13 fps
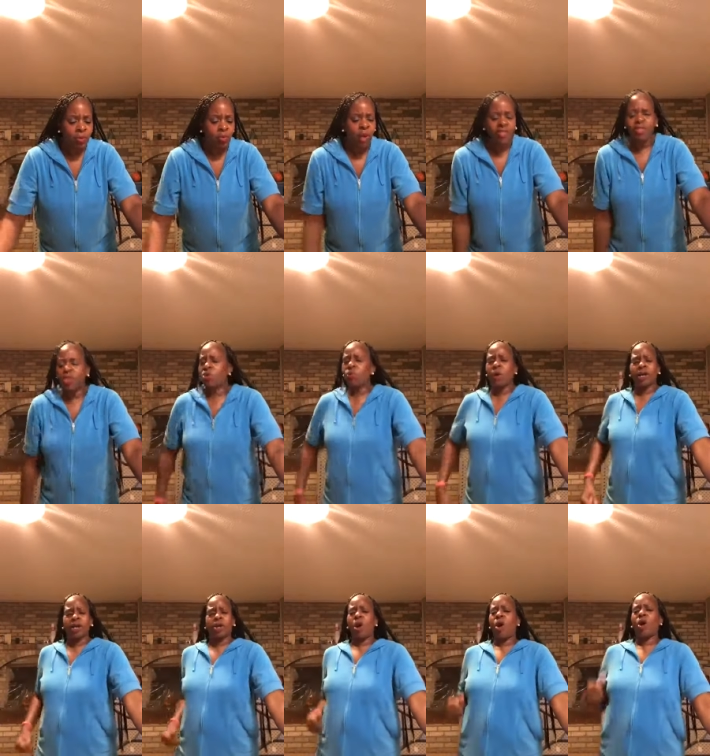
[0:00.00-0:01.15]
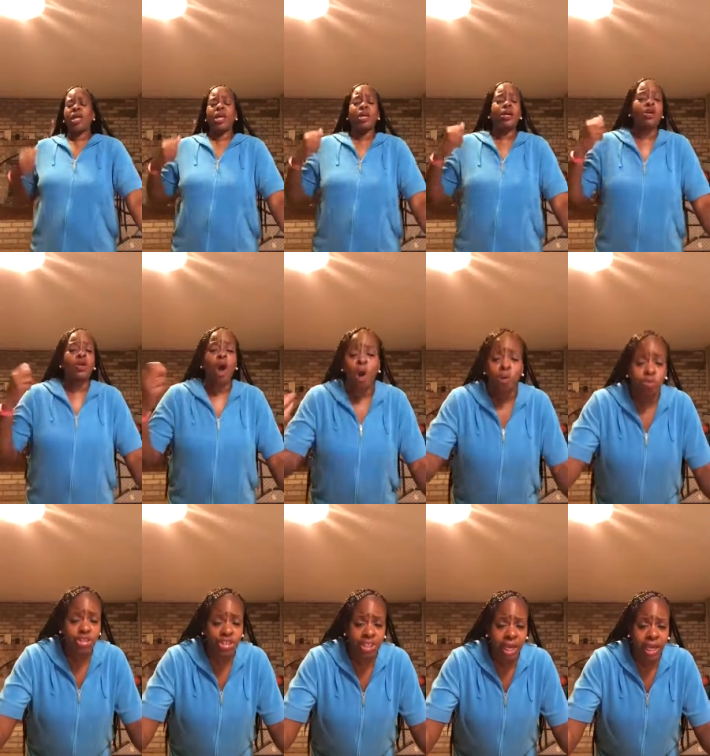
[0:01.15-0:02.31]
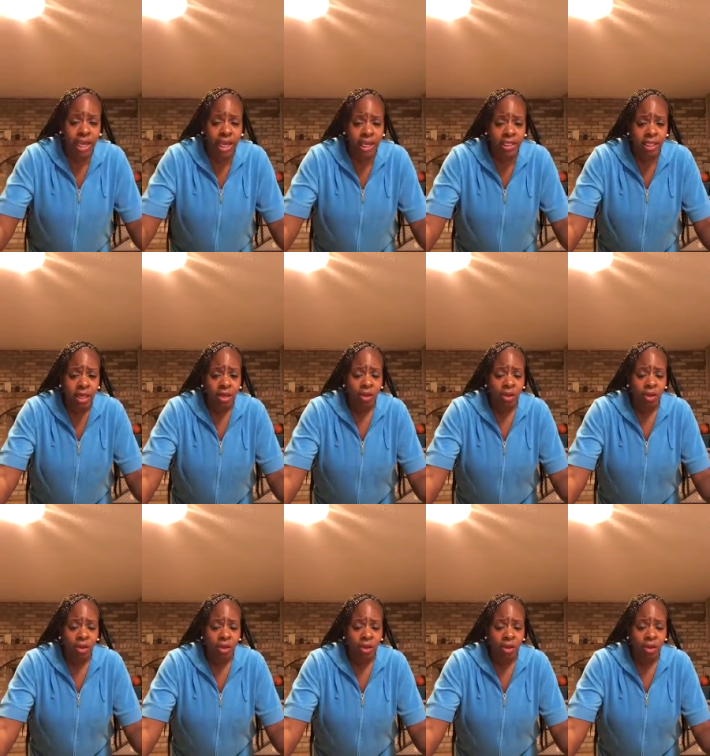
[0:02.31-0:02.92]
whether you want to call it coaching,